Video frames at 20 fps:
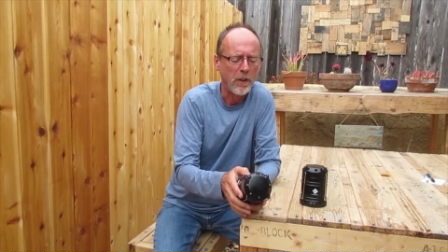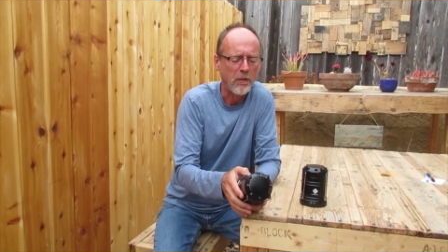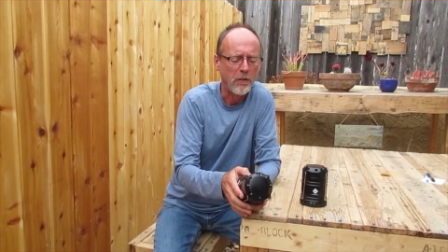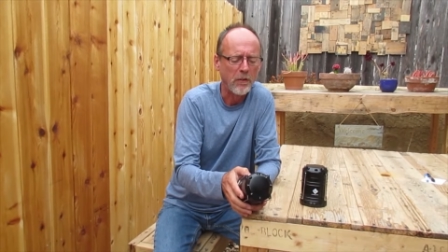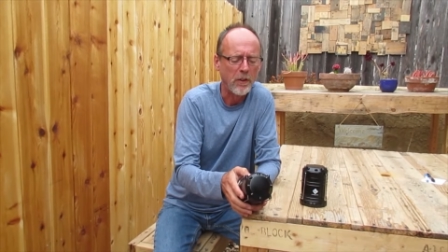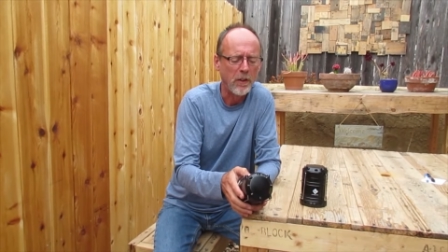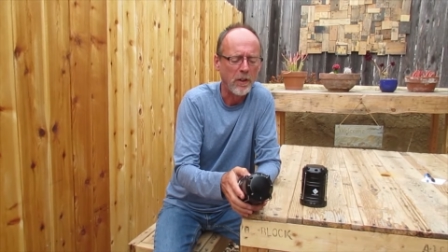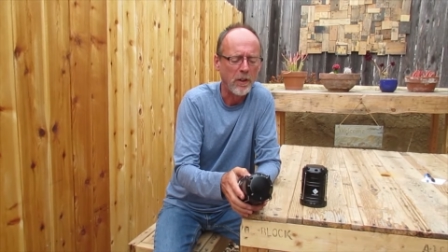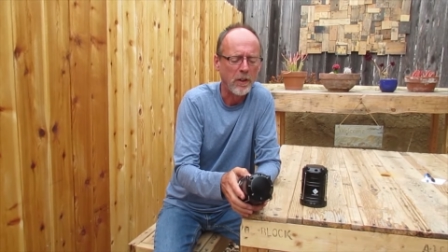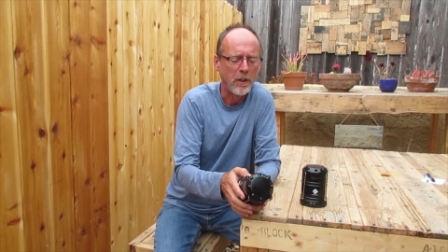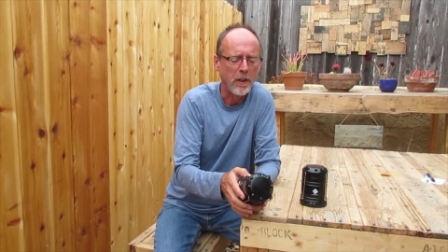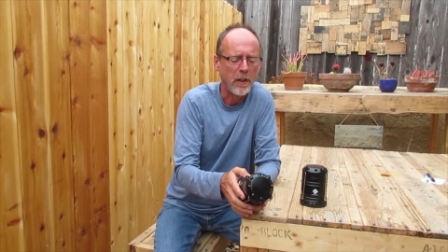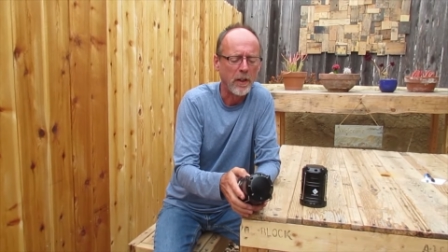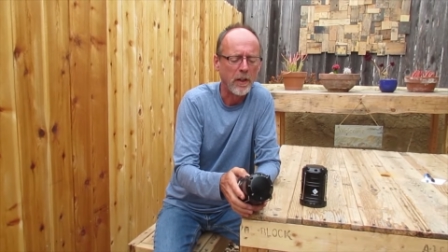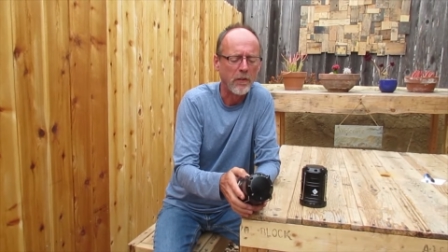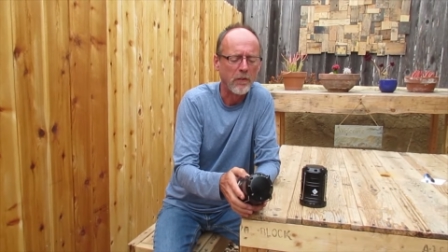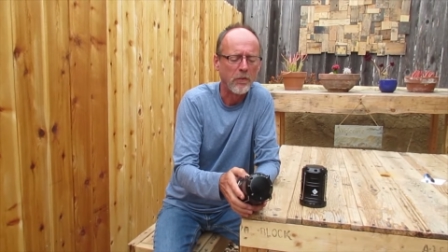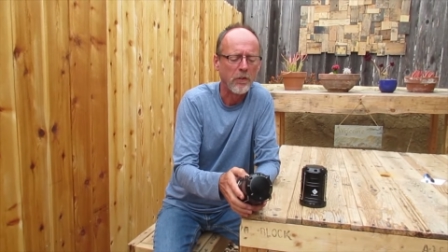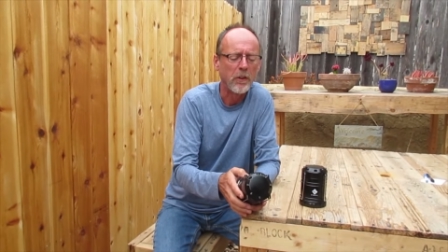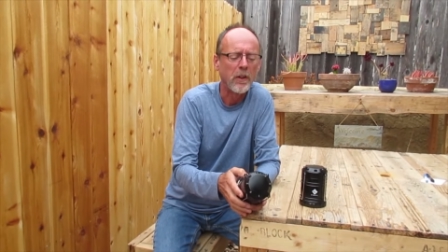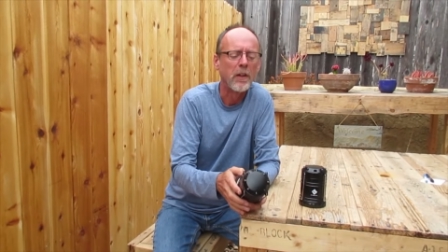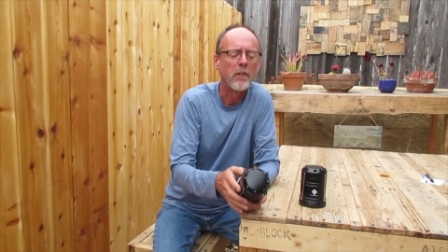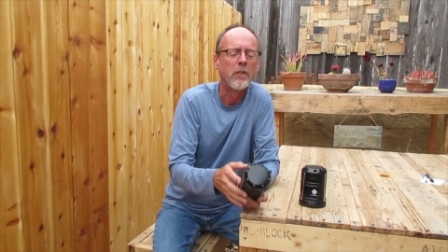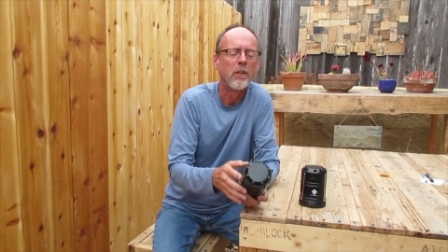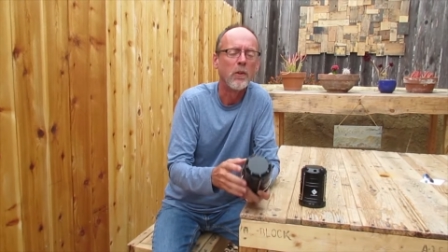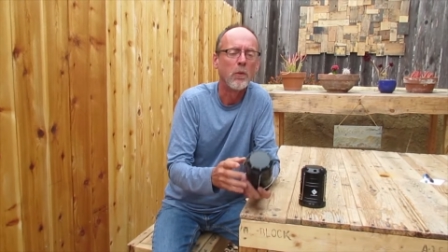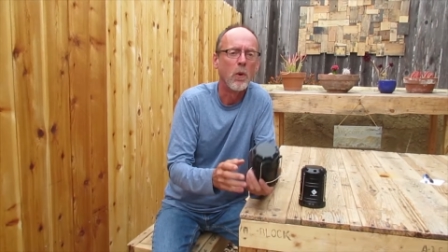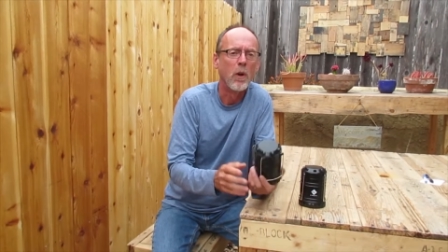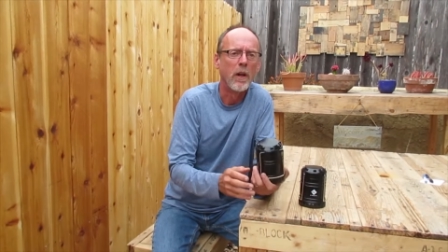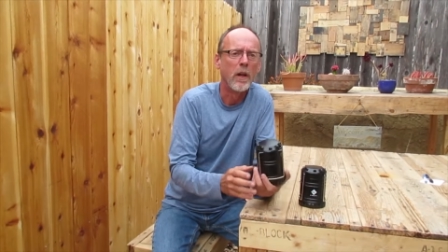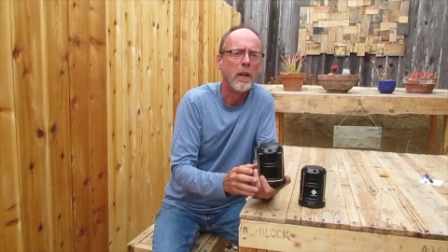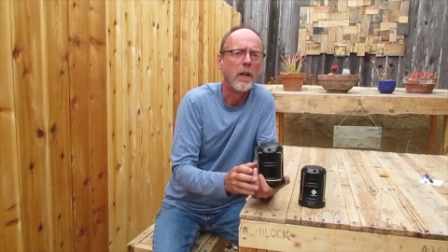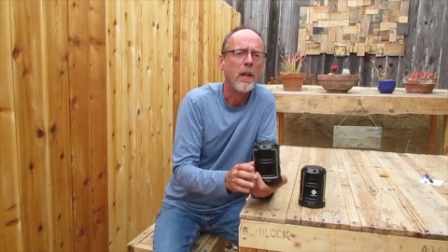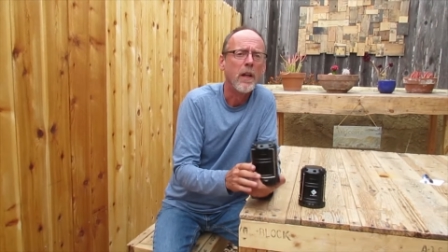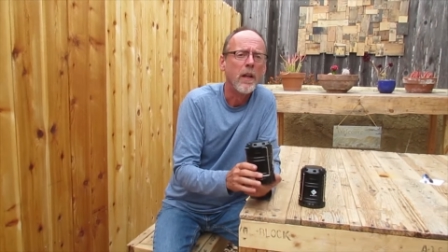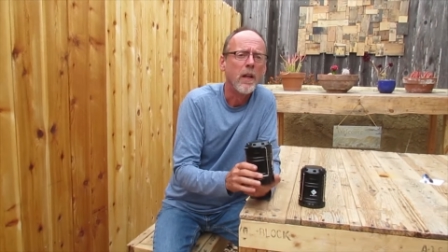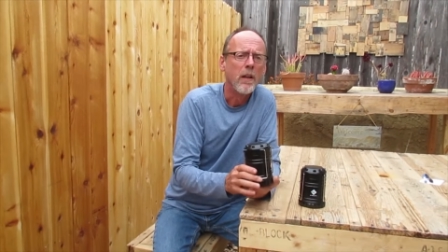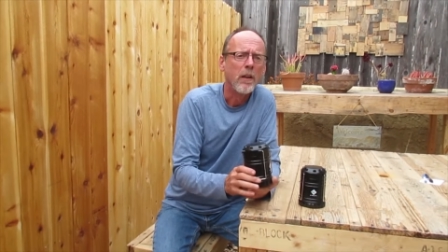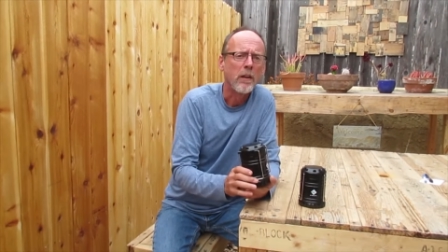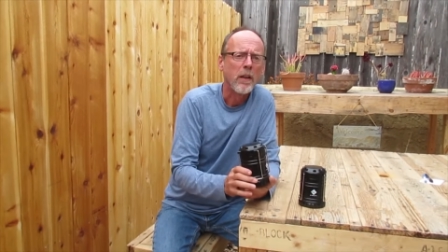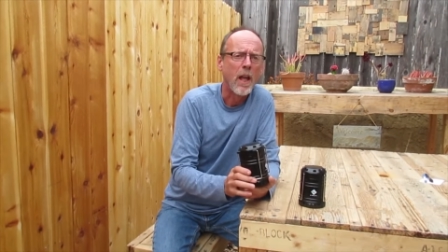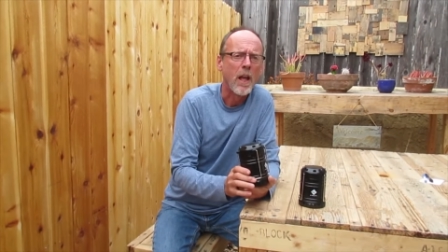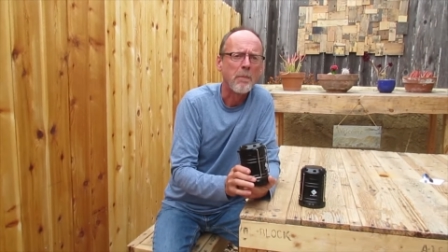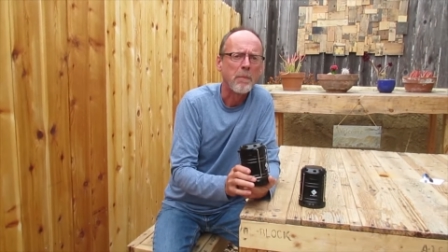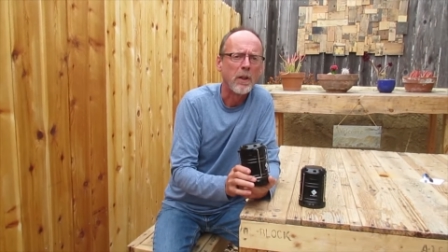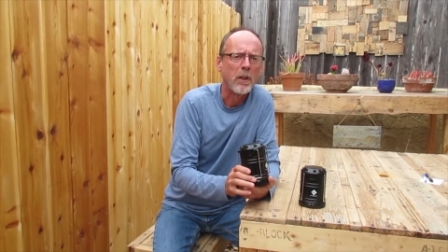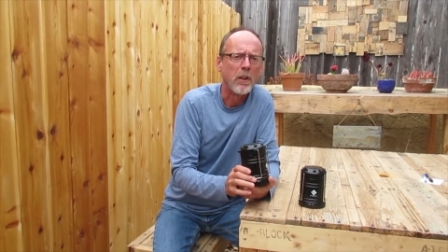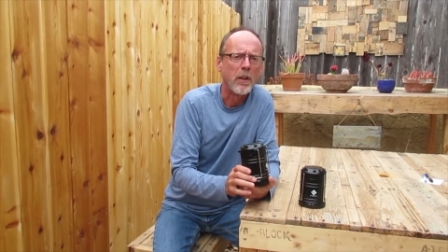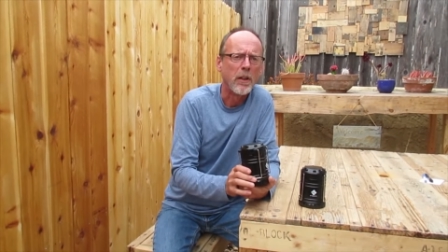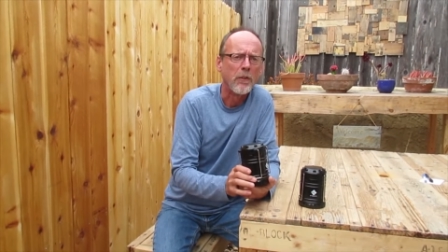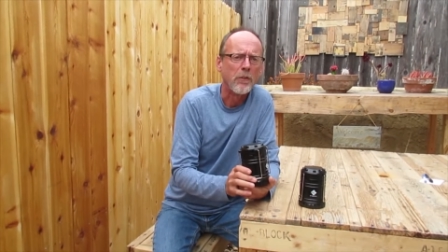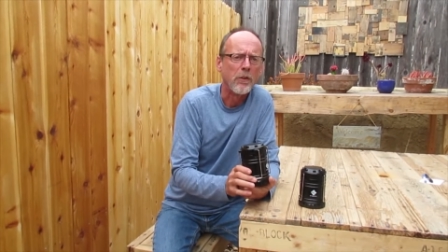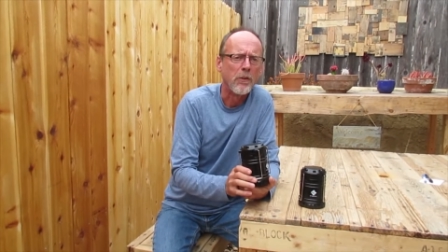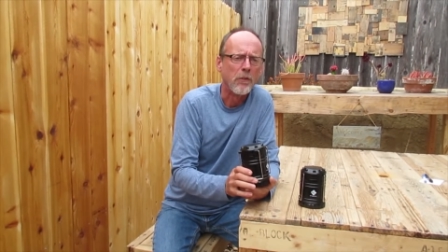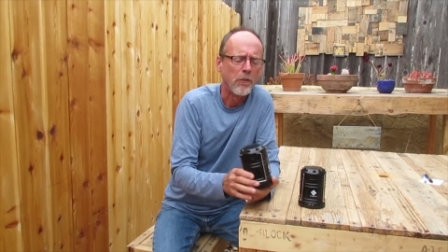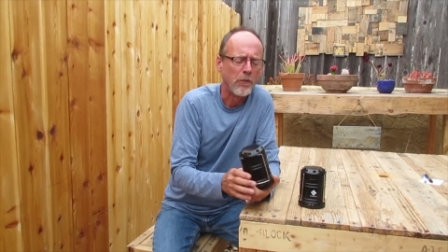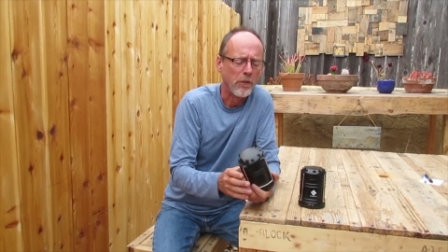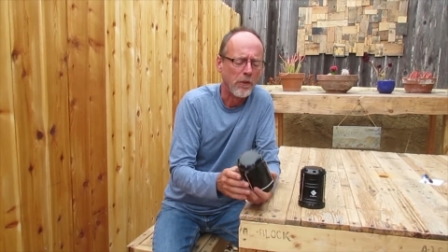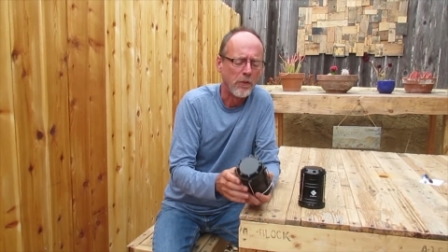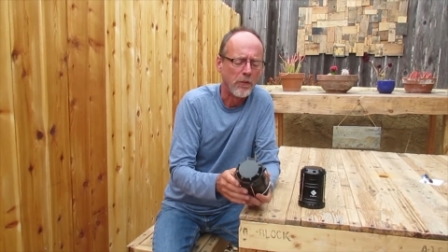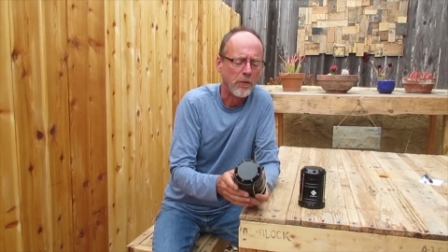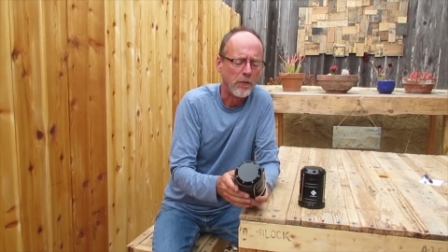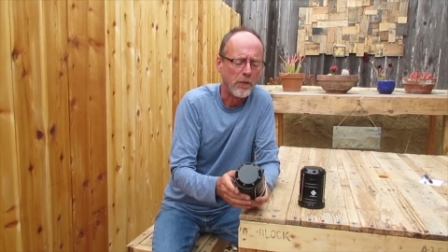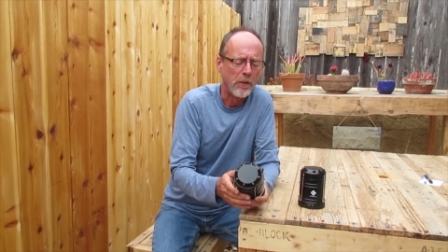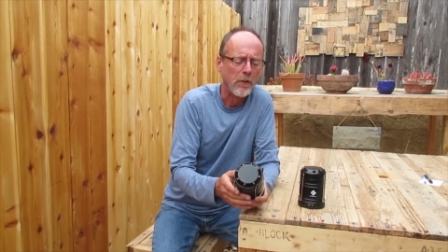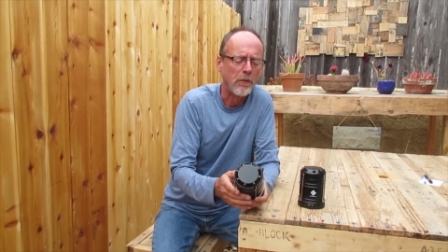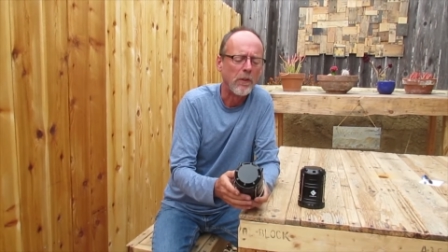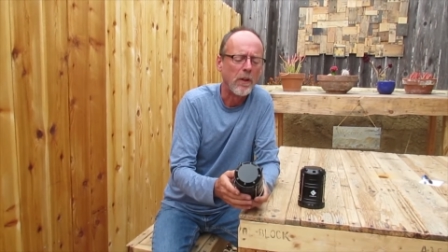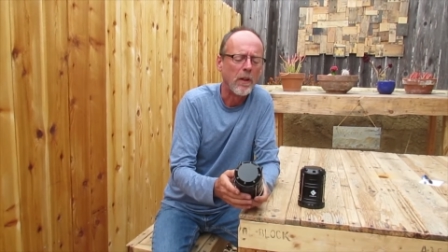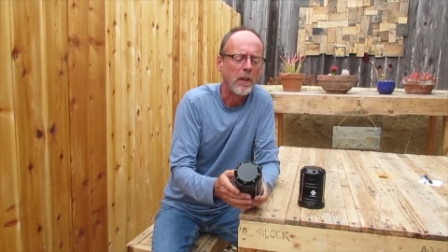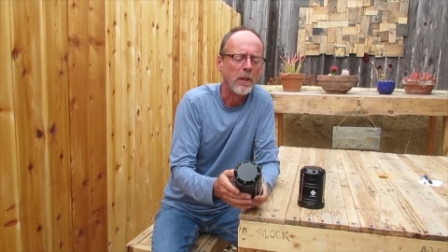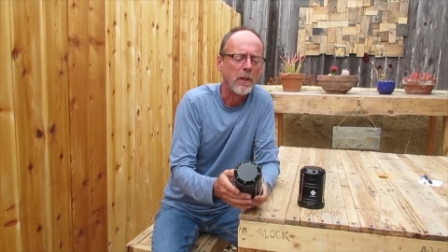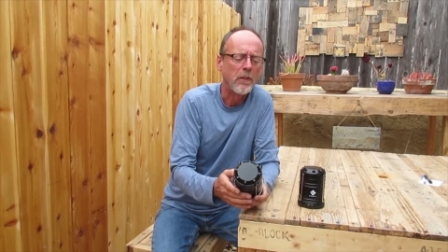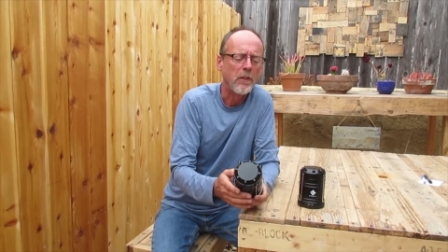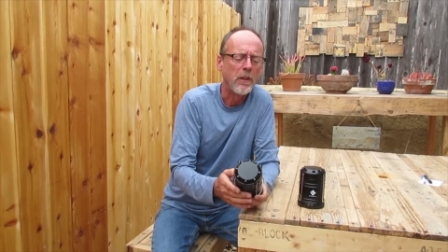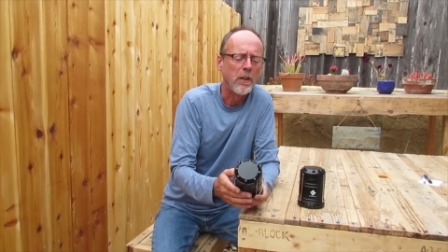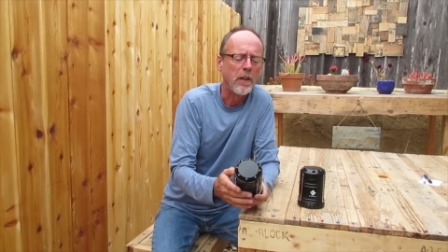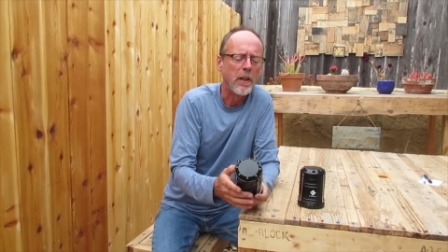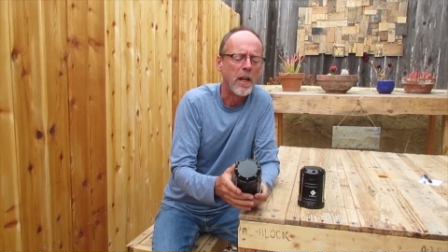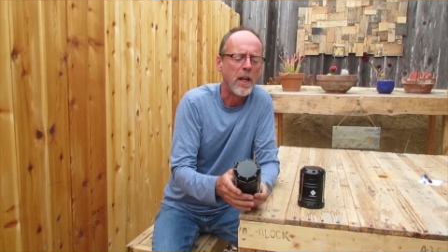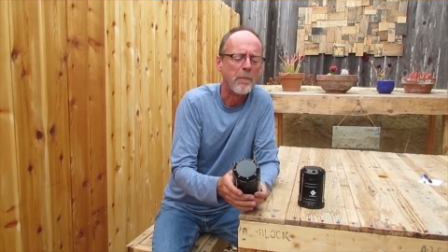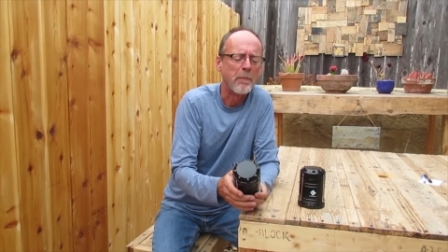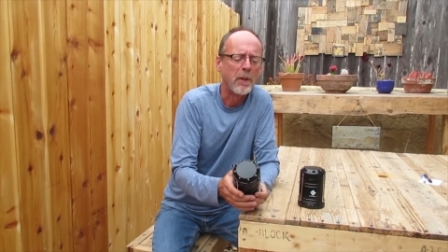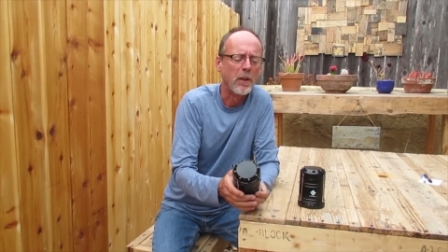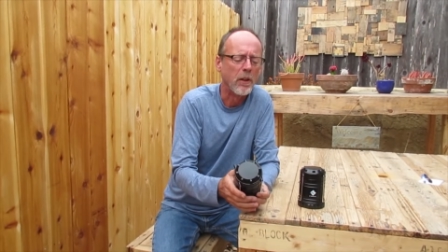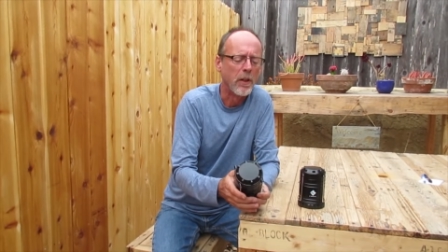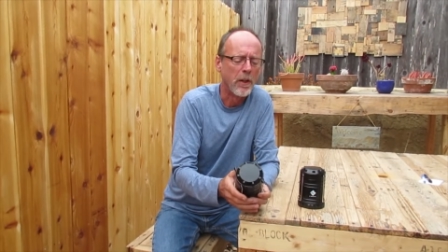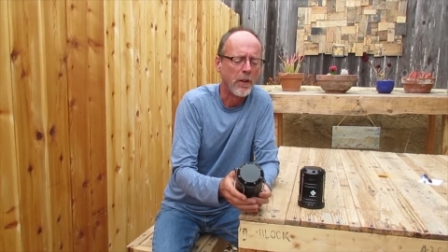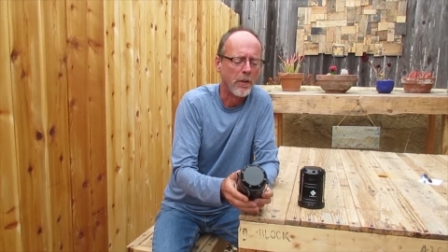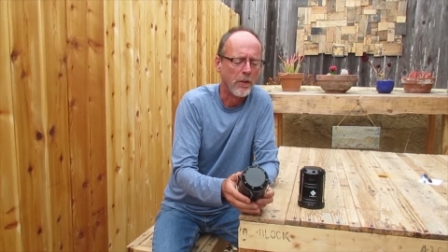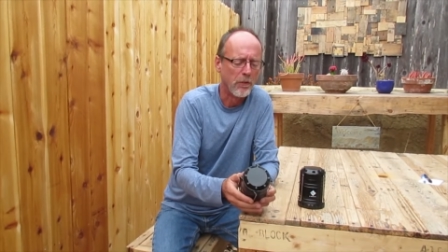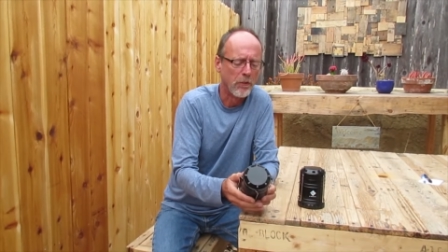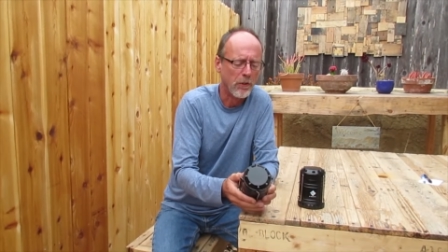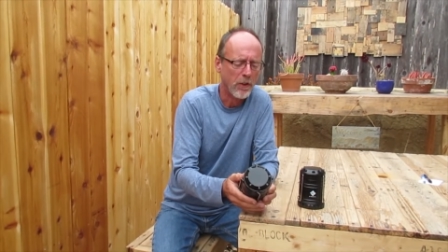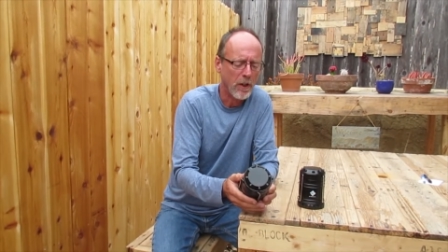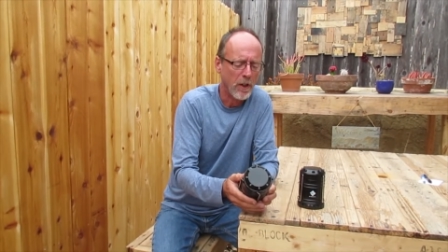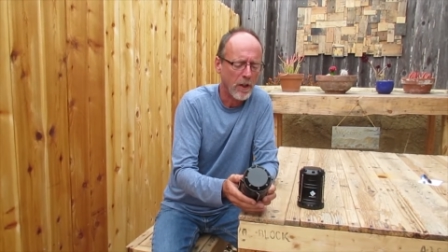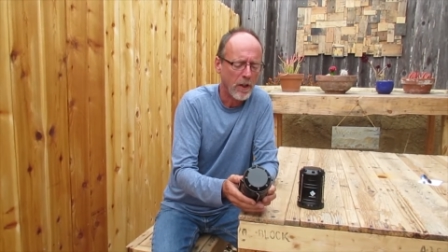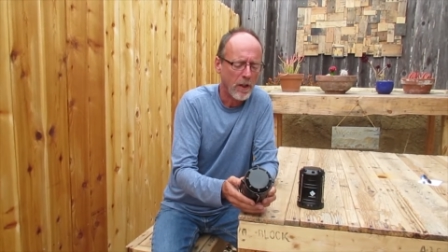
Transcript: E-T-E-K-C-I-T-Y camping lanterns, these, these LED camping lanterns.